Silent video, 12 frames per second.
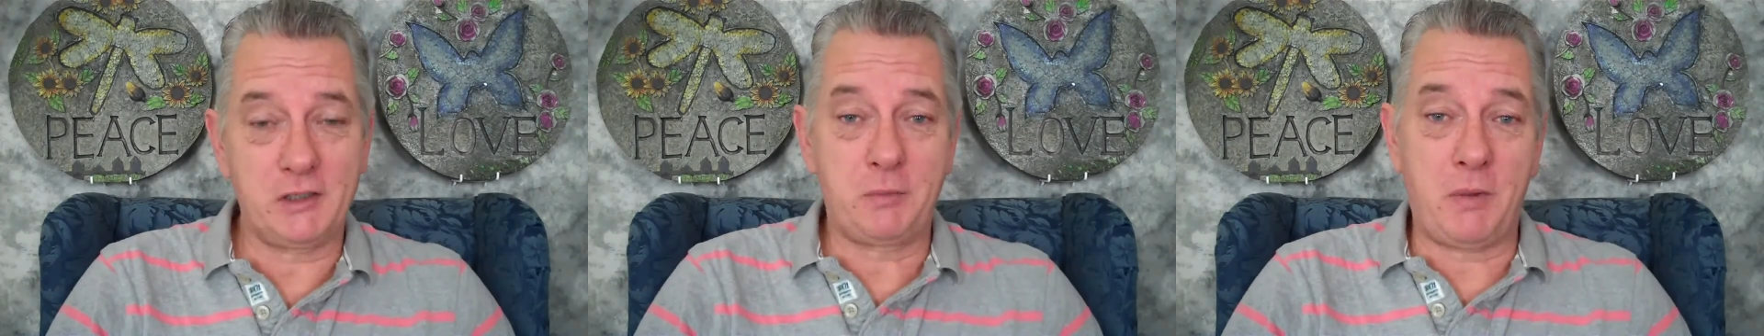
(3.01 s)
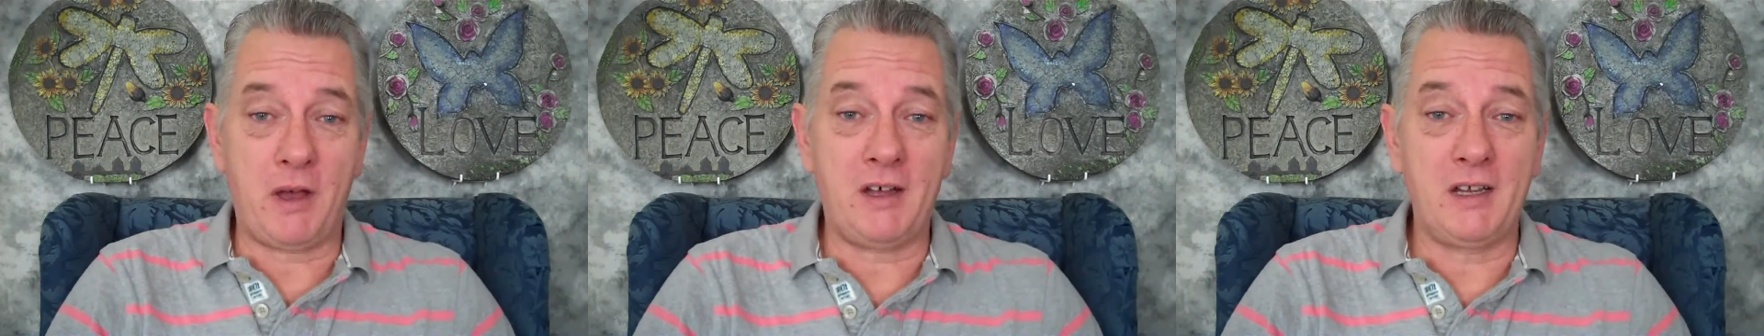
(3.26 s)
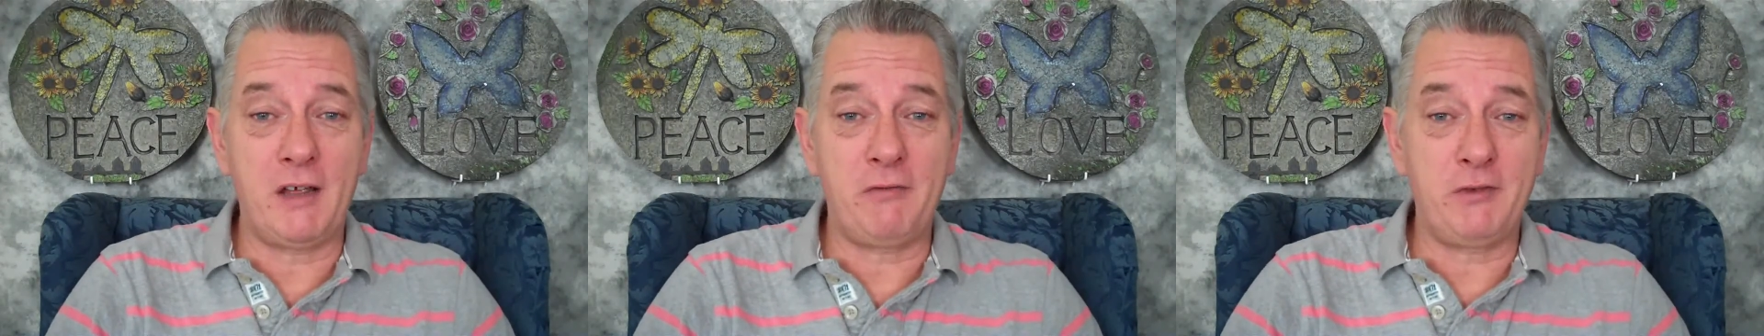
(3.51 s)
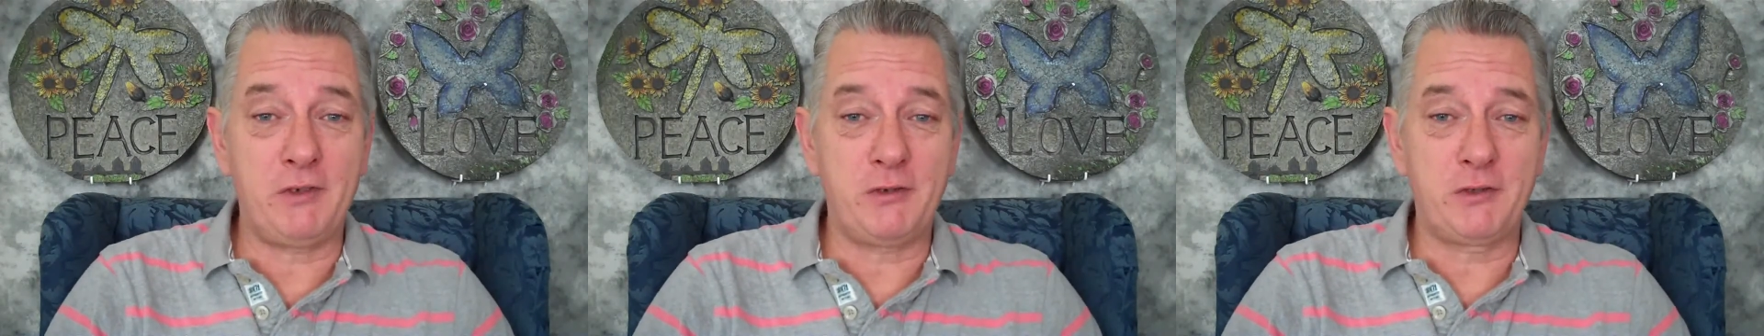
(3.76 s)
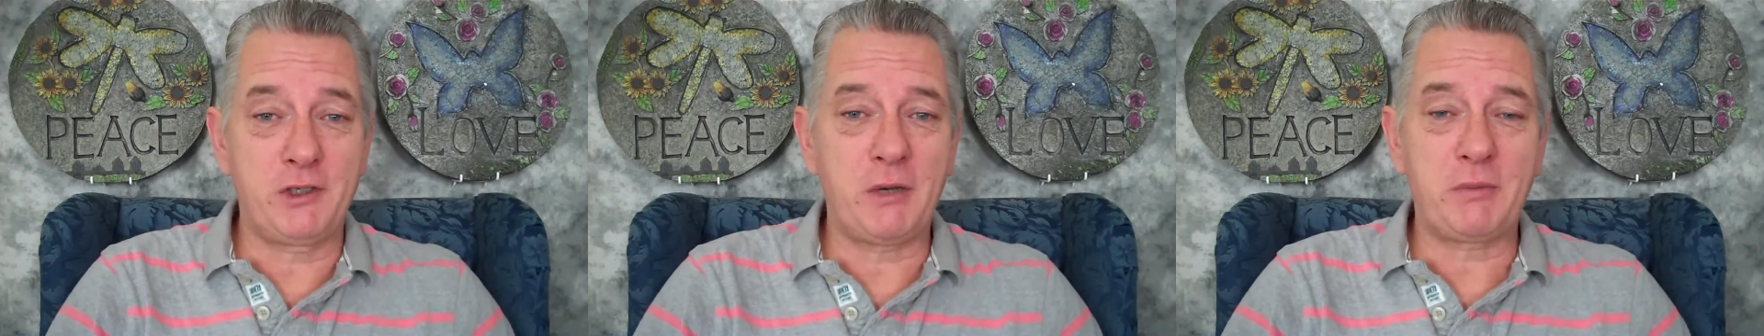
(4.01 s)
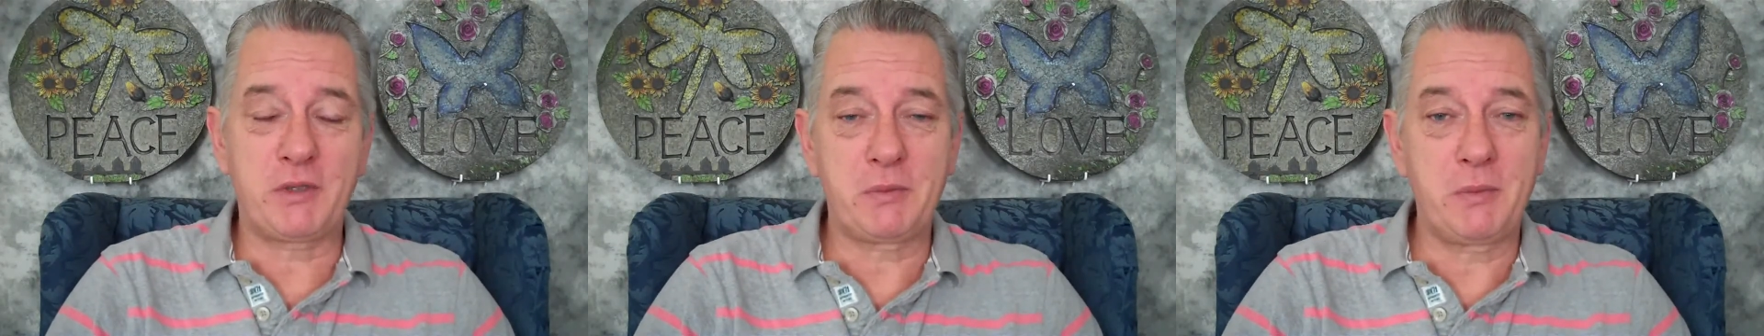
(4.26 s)
is part 11 of
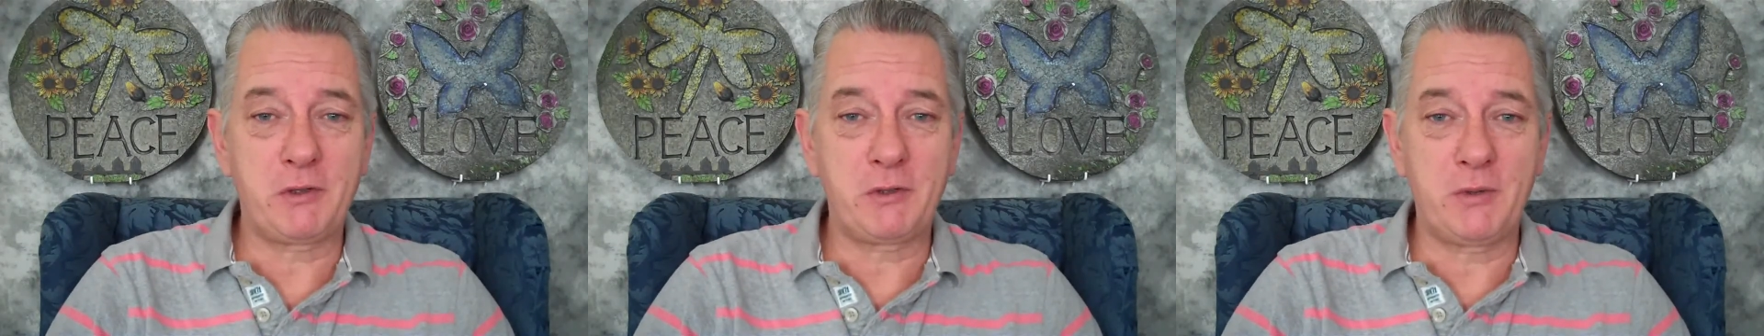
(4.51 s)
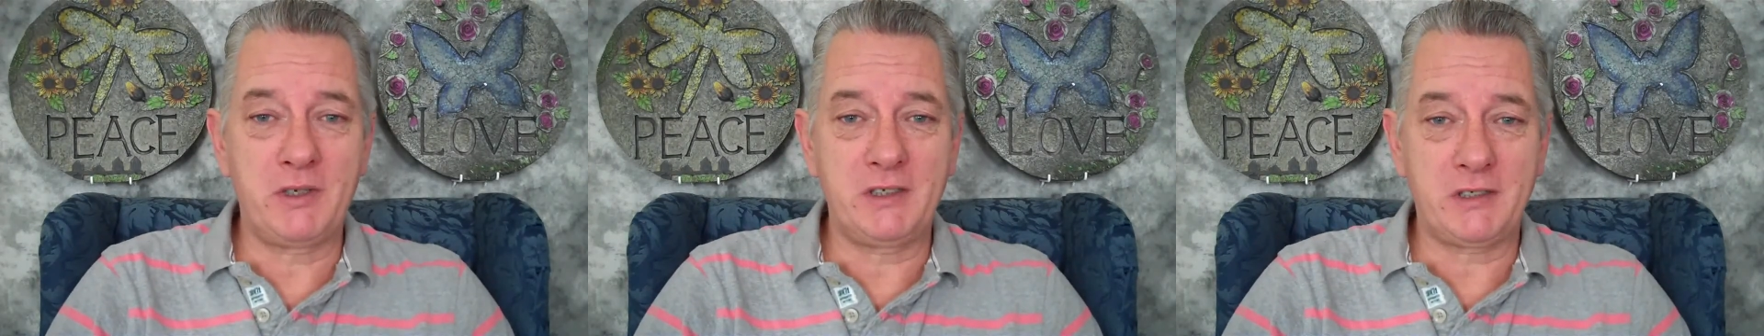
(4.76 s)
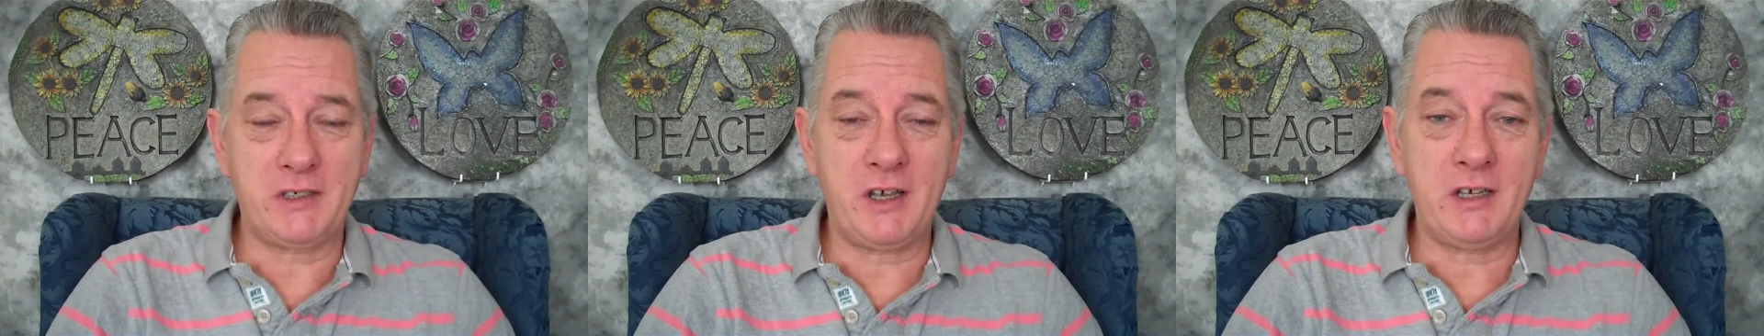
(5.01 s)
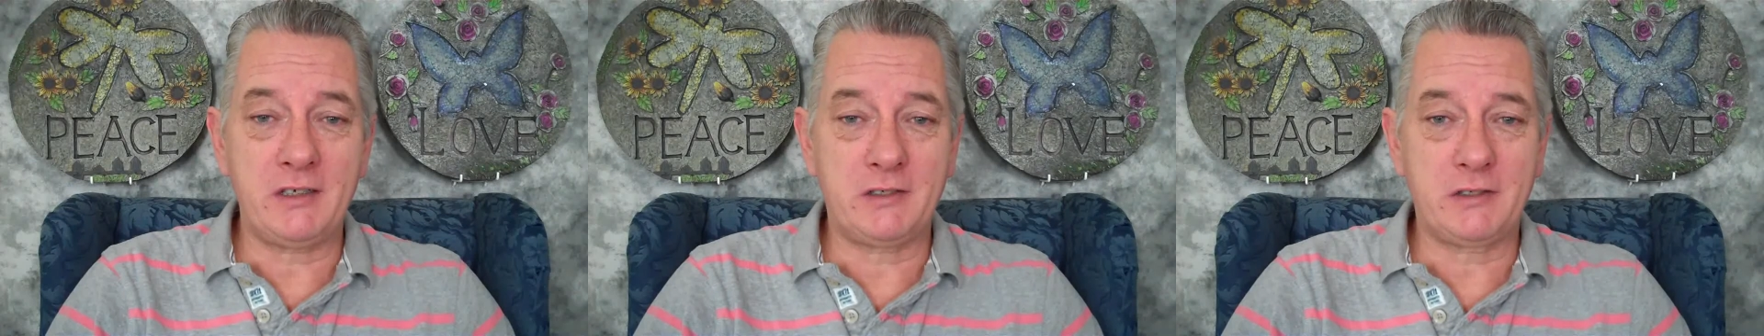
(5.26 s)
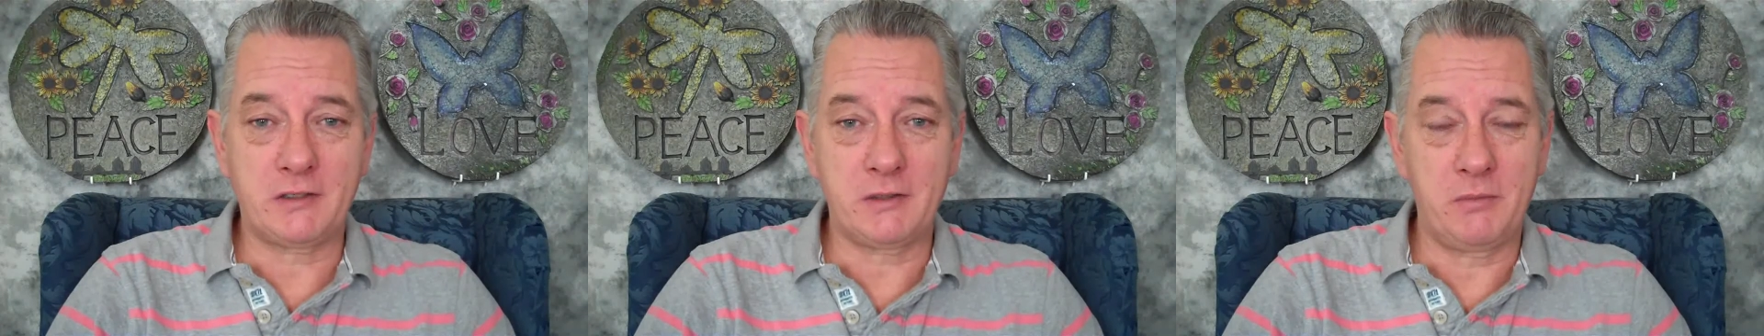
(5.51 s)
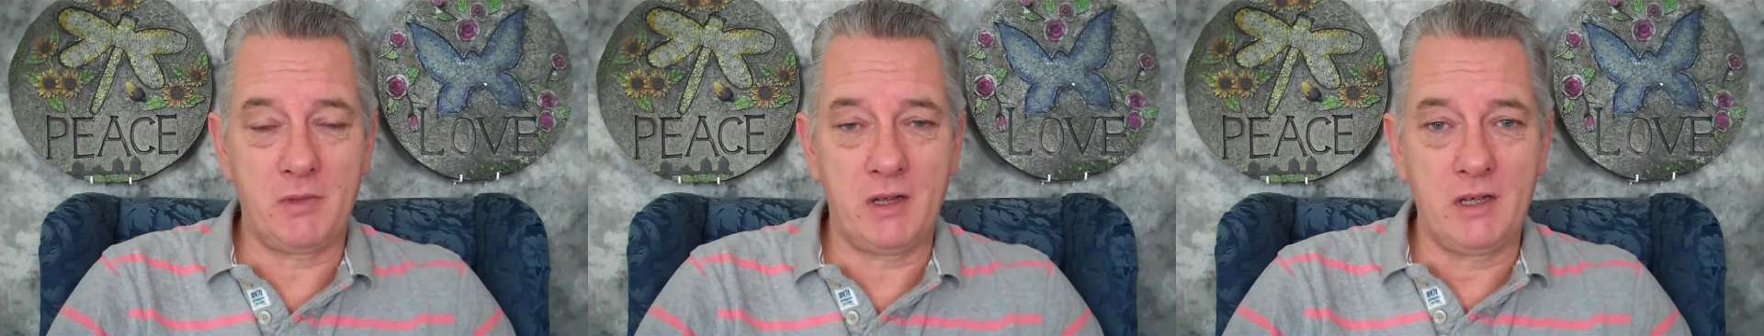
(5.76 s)
Shep's Spiritual Insights.